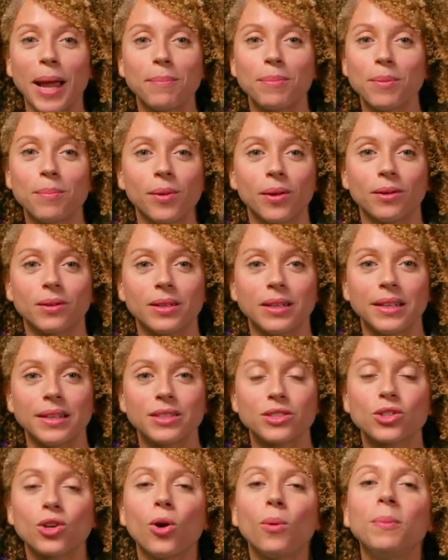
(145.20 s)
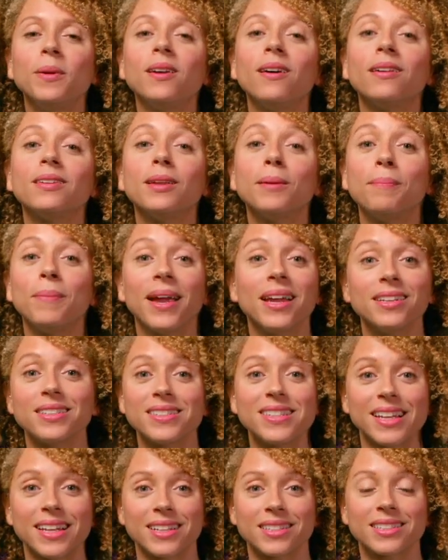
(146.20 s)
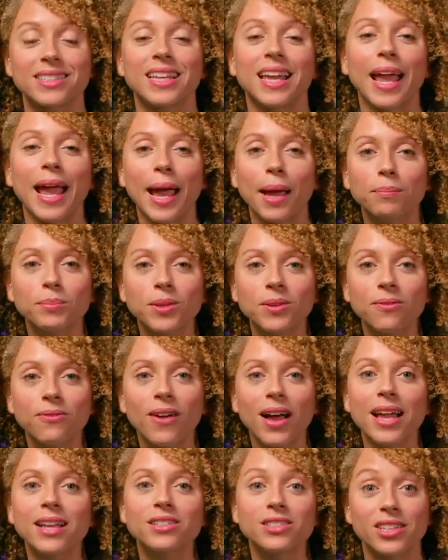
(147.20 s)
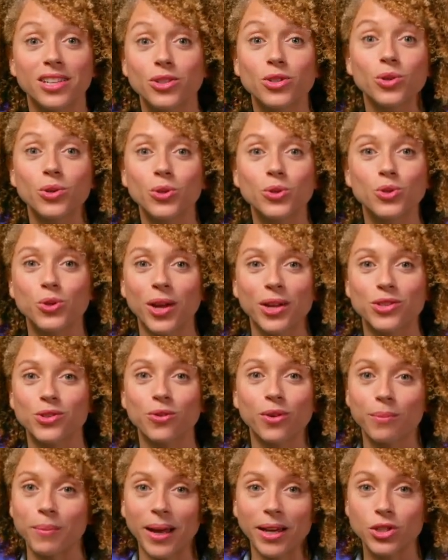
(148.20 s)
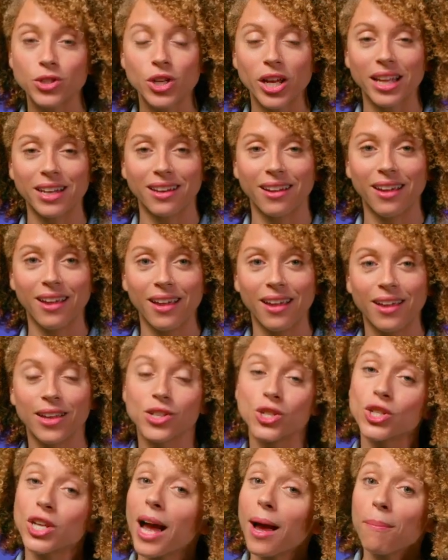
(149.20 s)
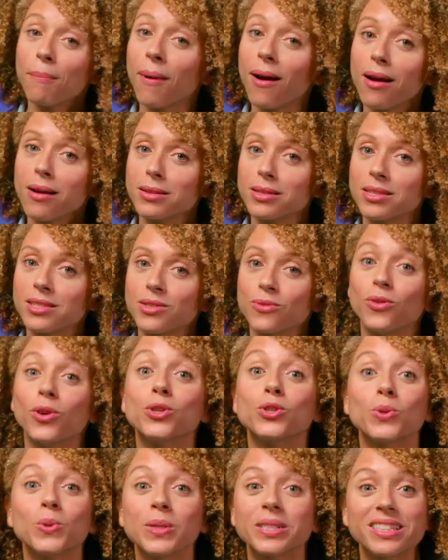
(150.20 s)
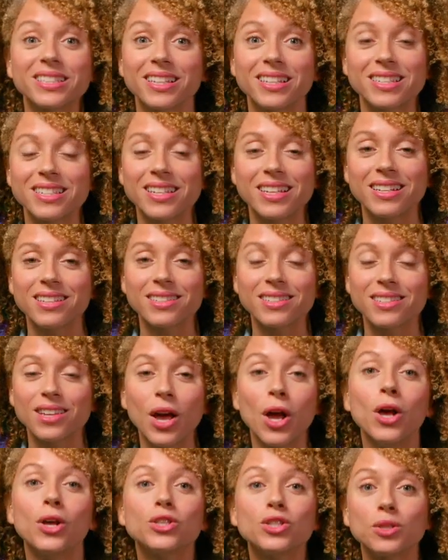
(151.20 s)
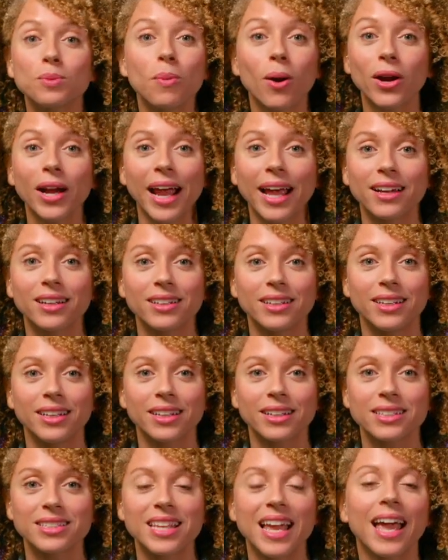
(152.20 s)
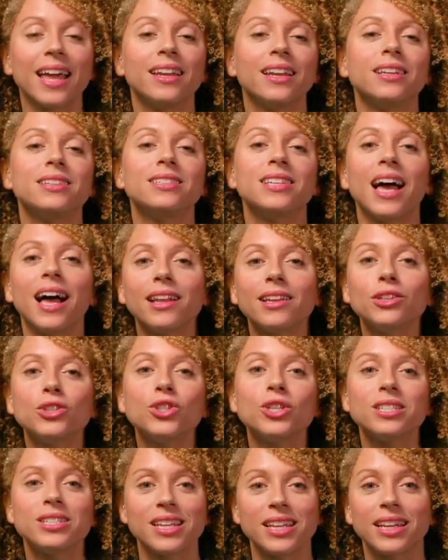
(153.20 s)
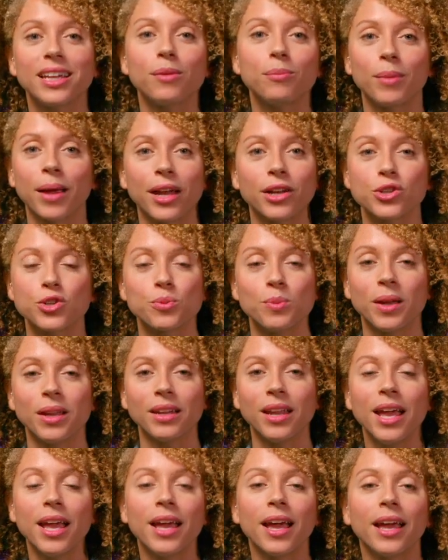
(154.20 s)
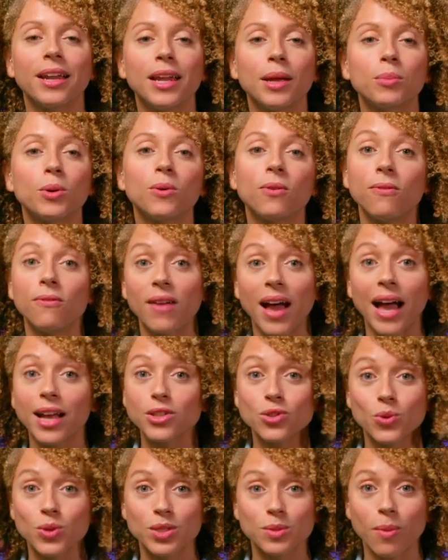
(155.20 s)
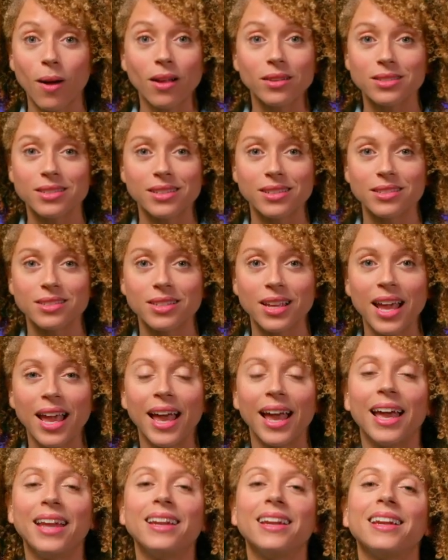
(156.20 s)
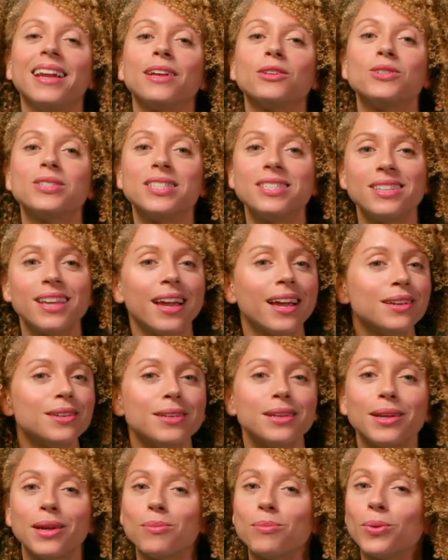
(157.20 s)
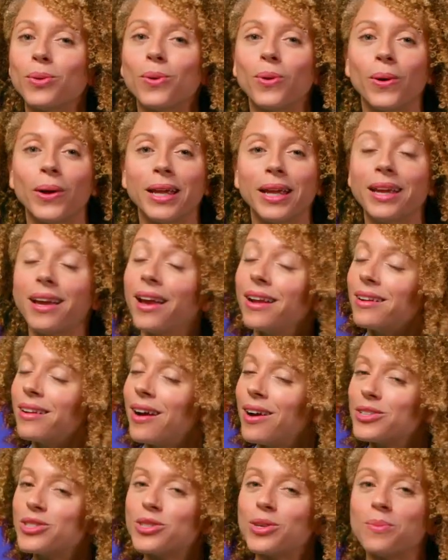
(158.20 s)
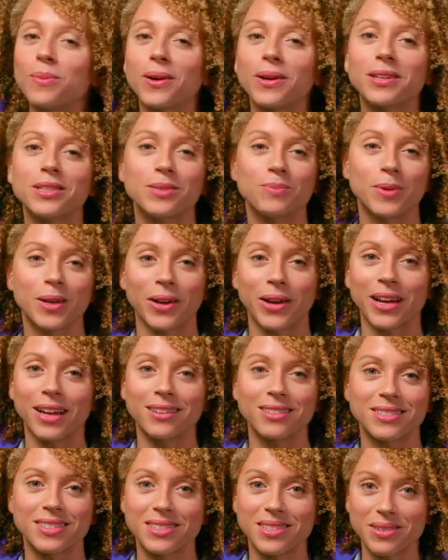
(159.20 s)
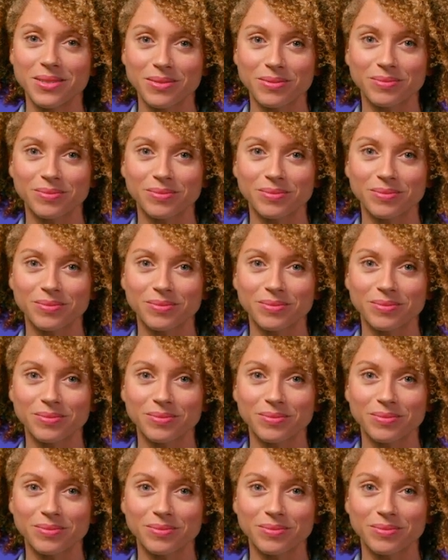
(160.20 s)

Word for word: capabilities go beyond the basics to amplify digital transformation Chatbots, virtual assistants, smart analytics, and intelligent ticket management enable fast responses and an outstanding employee and customer experience.